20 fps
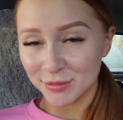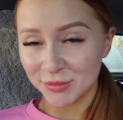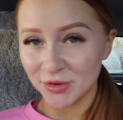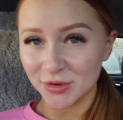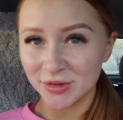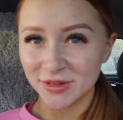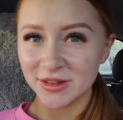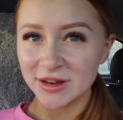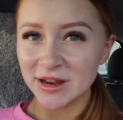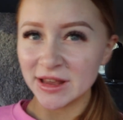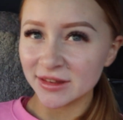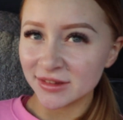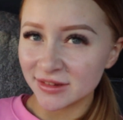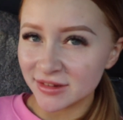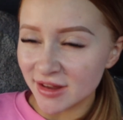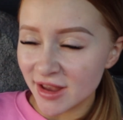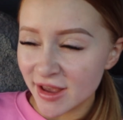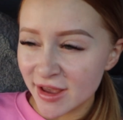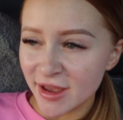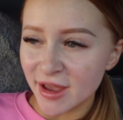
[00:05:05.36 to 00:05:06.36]
So it's the next
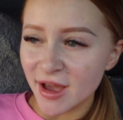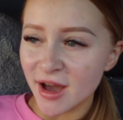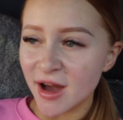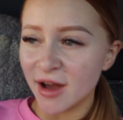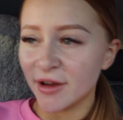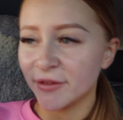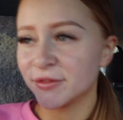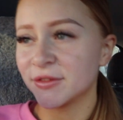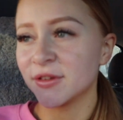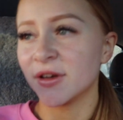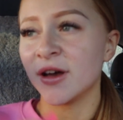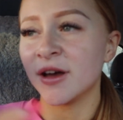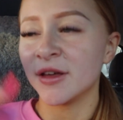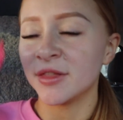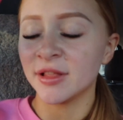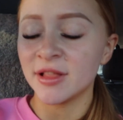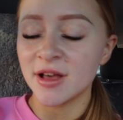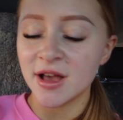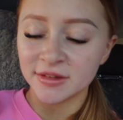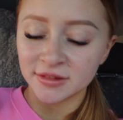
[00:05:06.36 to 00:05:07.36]
day after
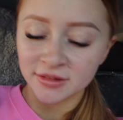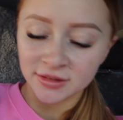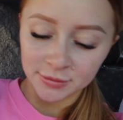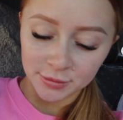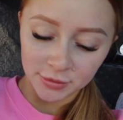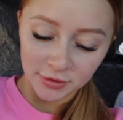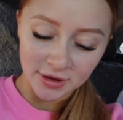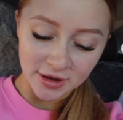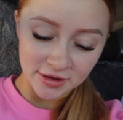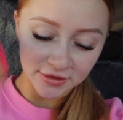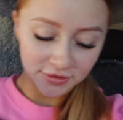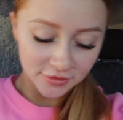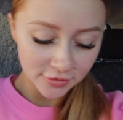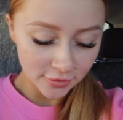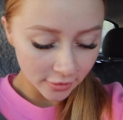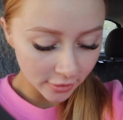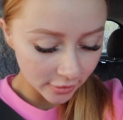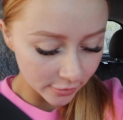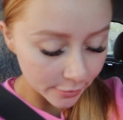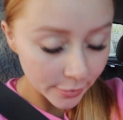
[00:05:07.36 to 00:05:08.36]
the last clip you guys
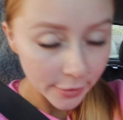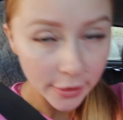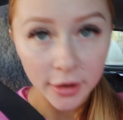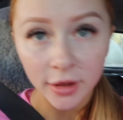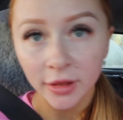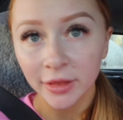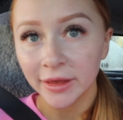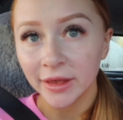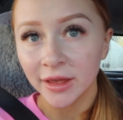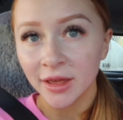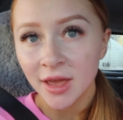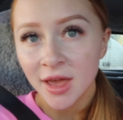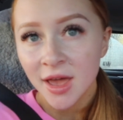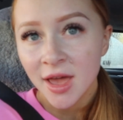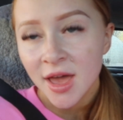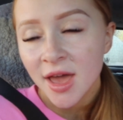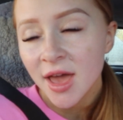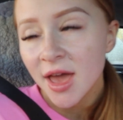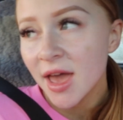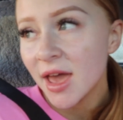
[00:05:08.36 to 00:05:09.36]
saw in Burleigh,
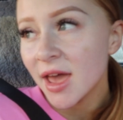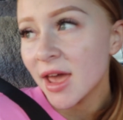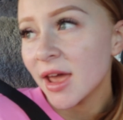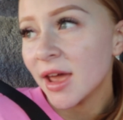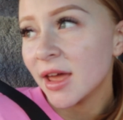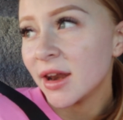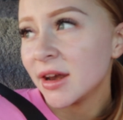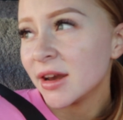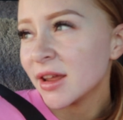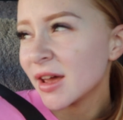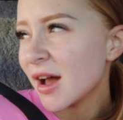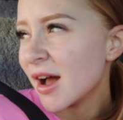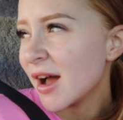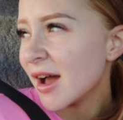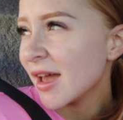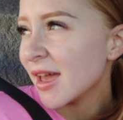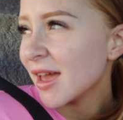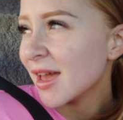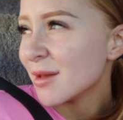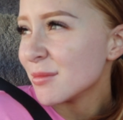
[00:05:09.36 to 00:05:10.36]
and
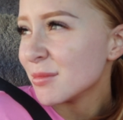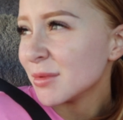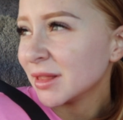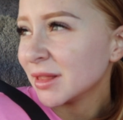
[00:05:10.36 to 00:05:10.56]
I am